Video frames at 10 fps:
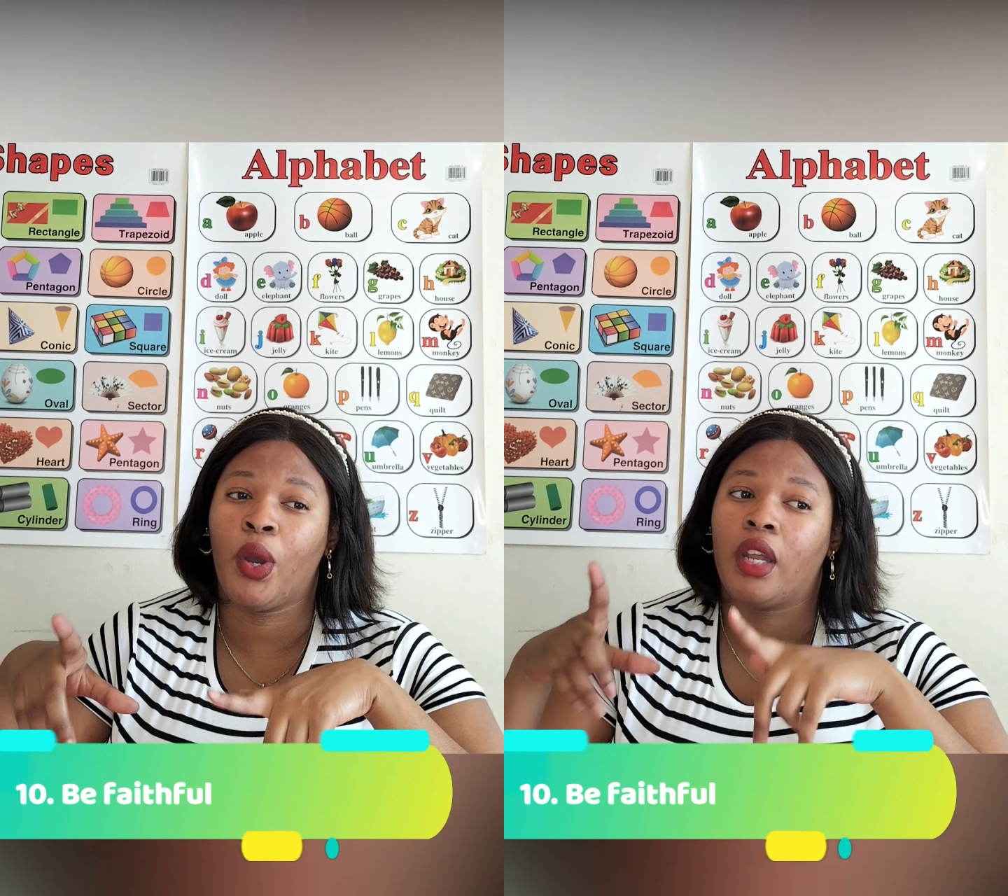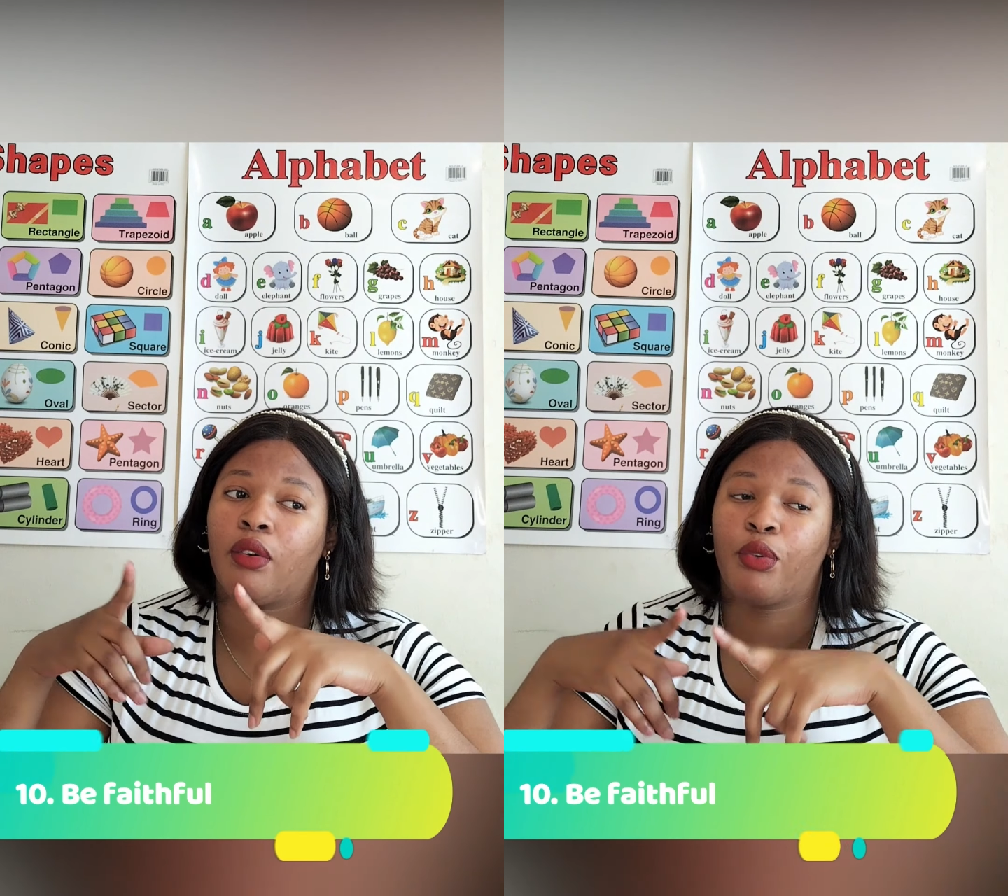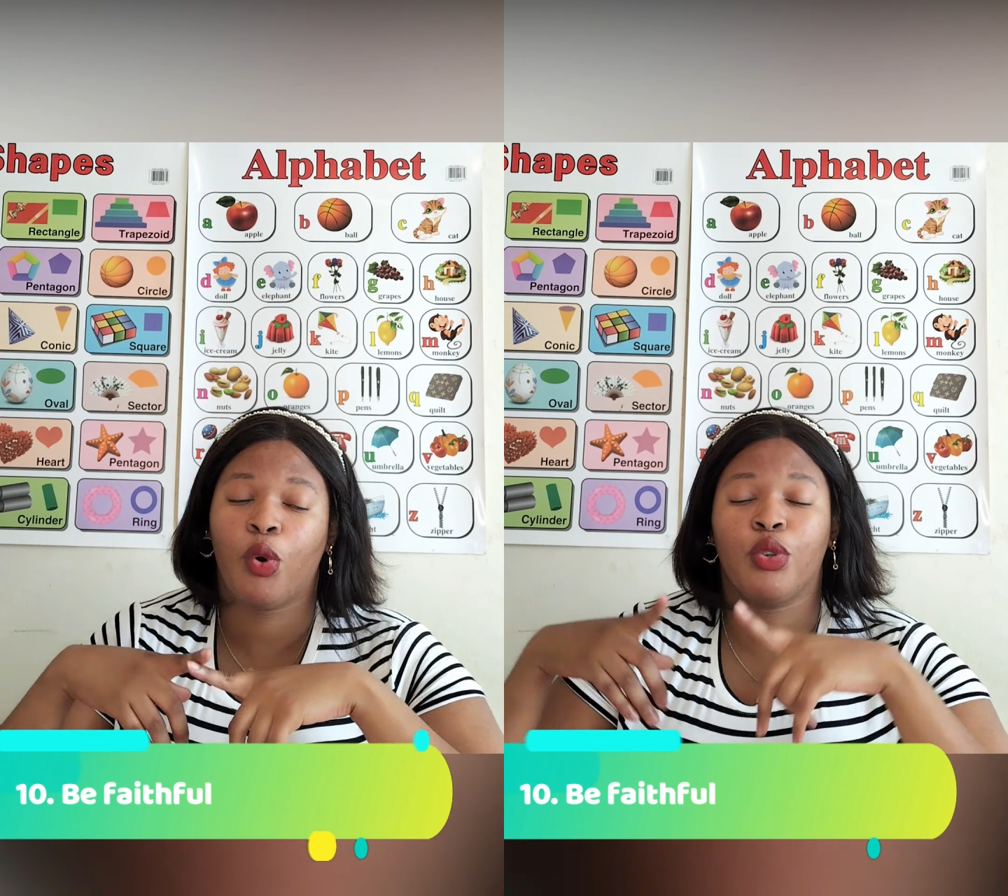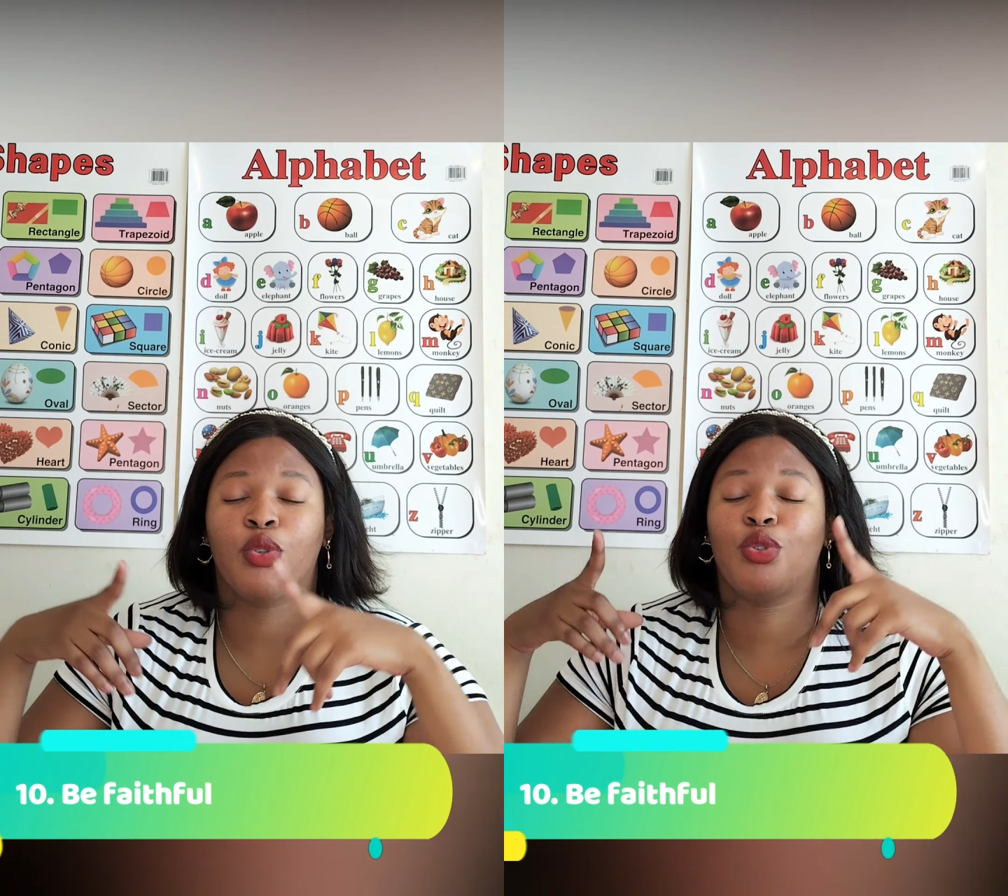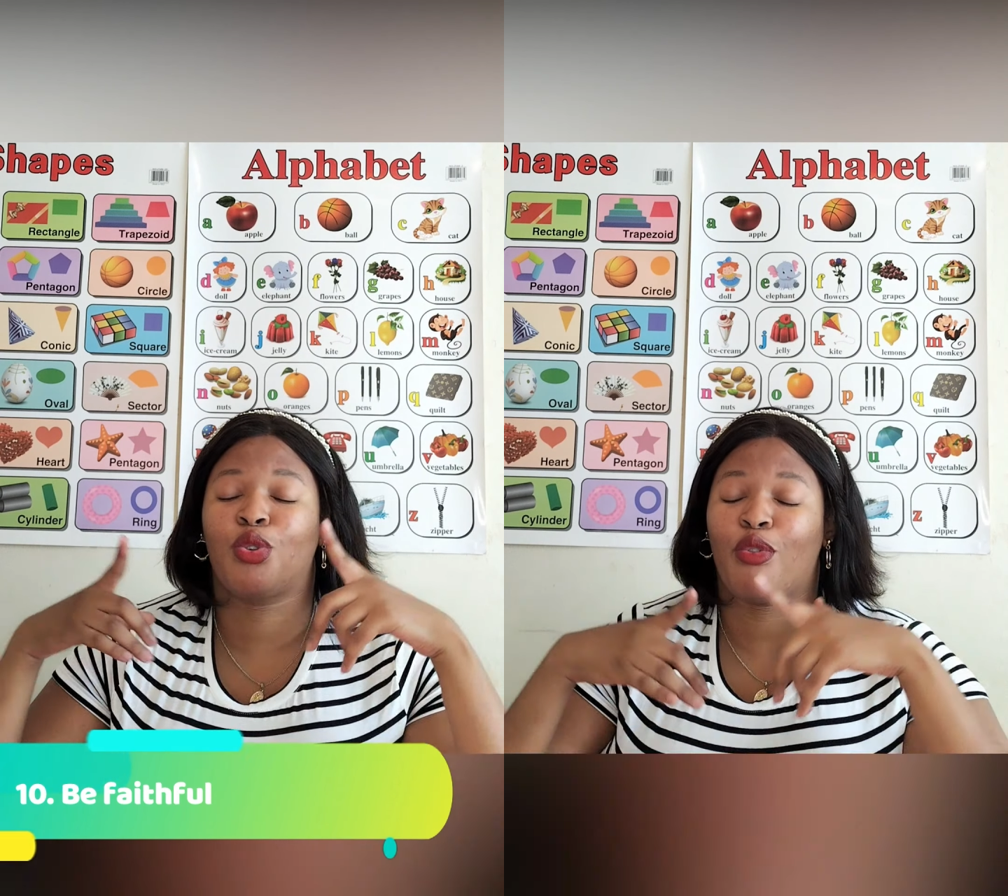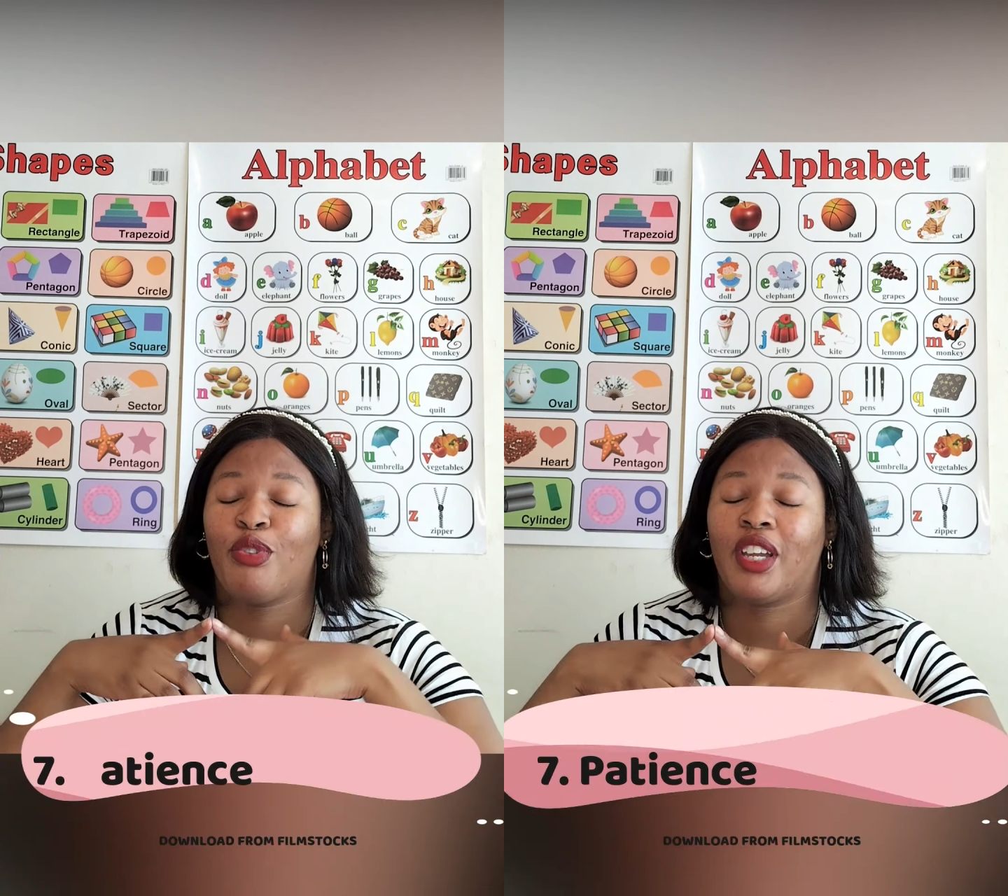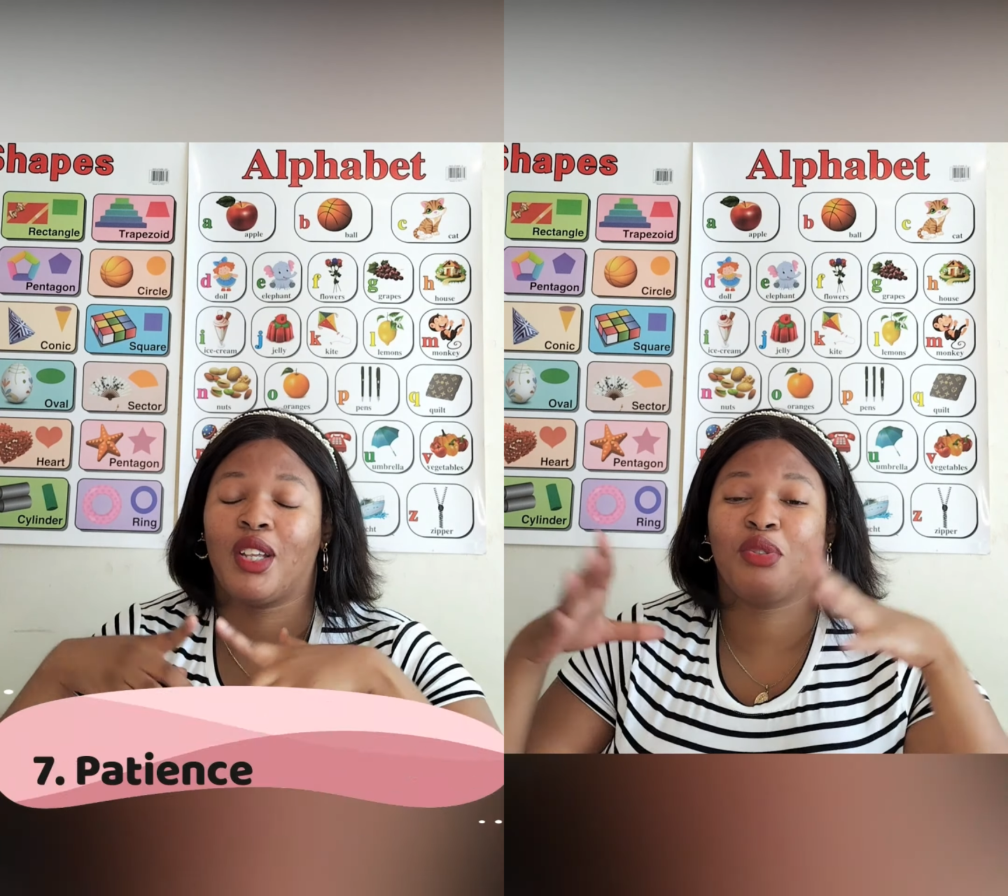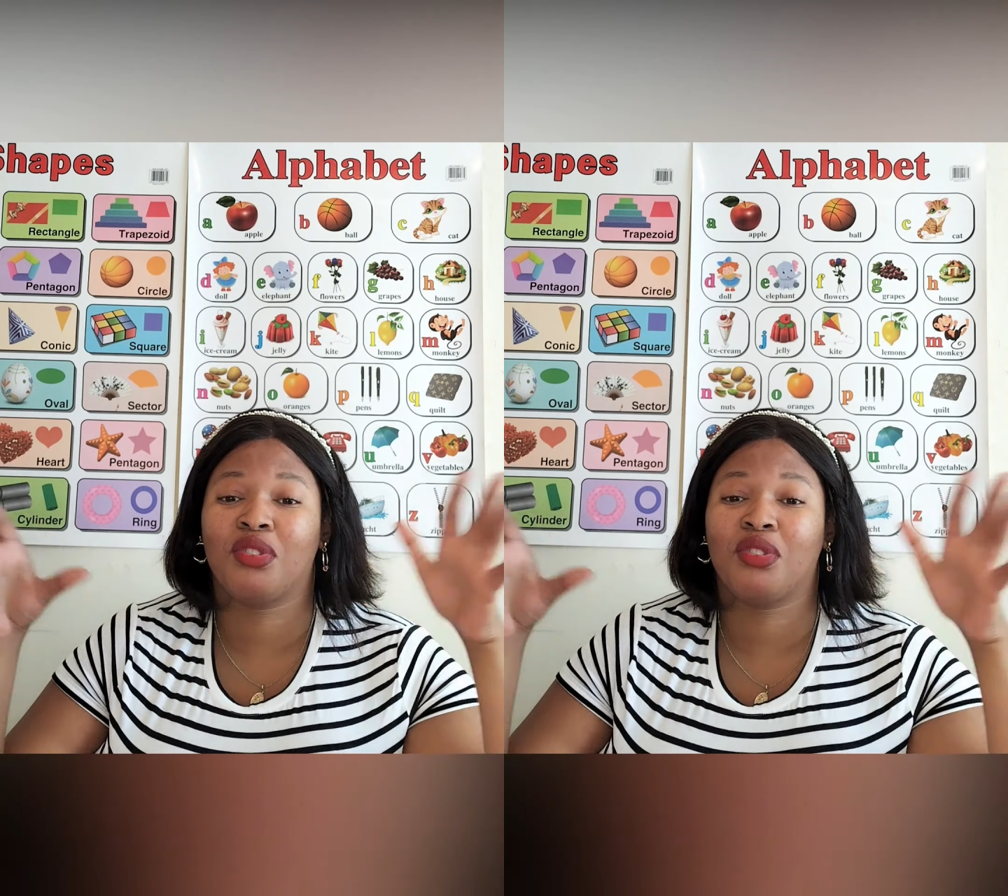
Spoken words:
And of course, don't forget